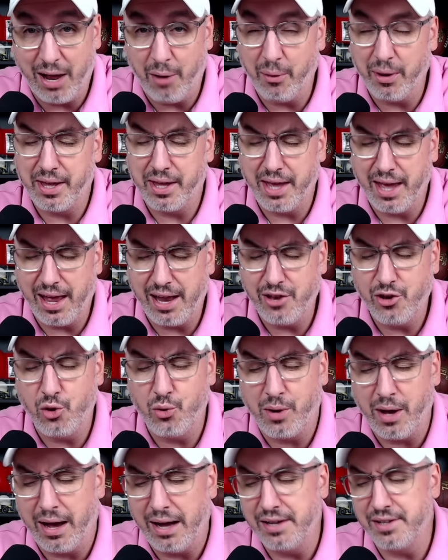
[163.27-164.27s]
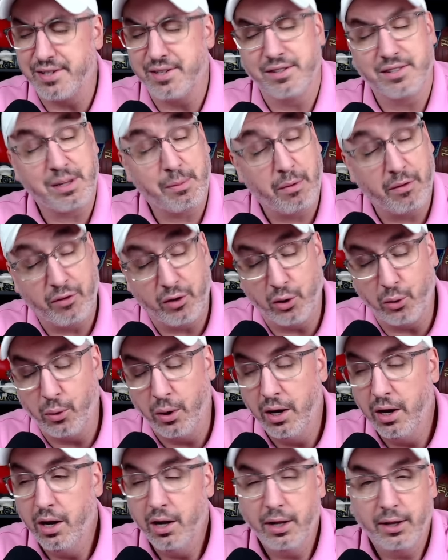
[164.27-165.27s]
Now, again, you guys, some of
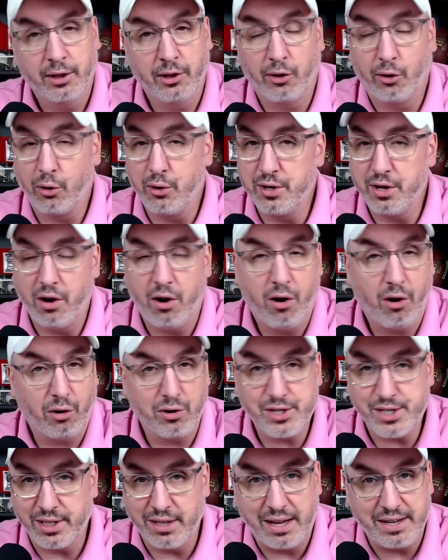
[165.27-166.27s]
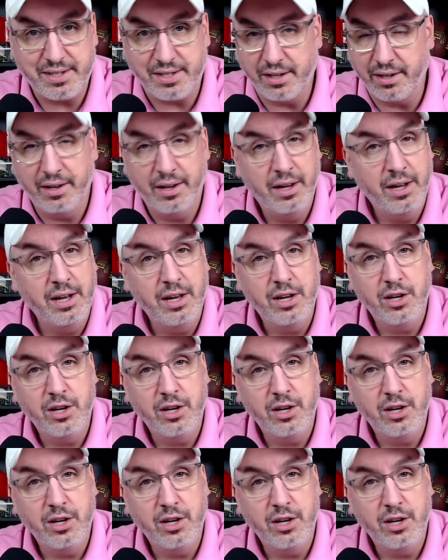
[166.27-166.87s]
you learned a harsh lesson.